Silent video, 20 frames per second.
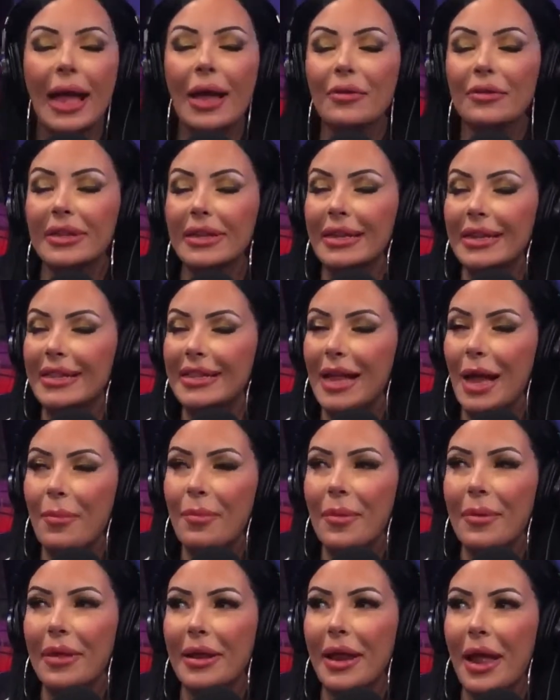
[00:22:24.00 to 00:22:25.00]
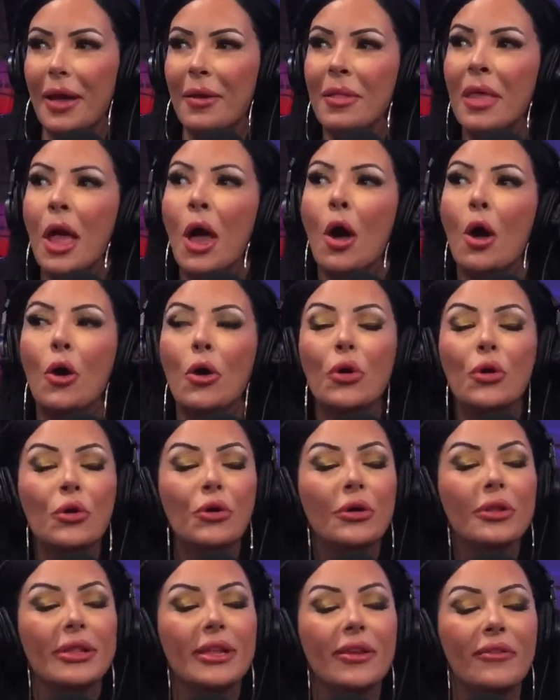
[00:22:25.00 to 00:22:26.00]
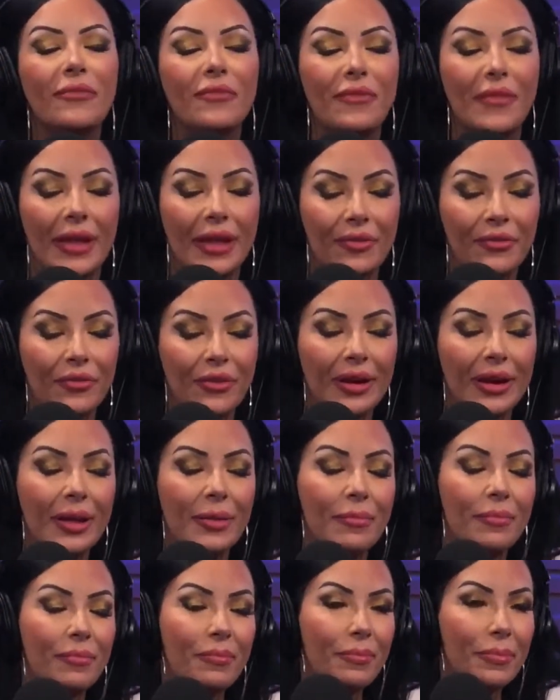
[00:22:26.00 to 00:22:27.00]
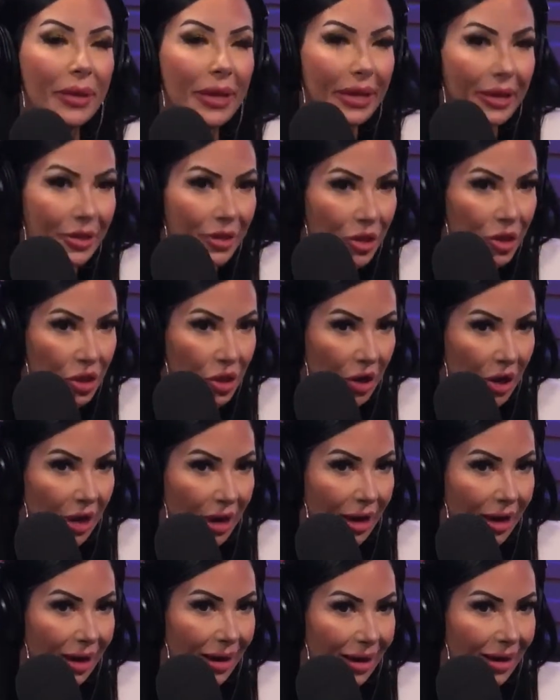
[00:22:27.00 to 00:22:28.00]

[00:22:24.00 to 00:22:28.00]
I was going to stop it now. Who's your favorite pitcher?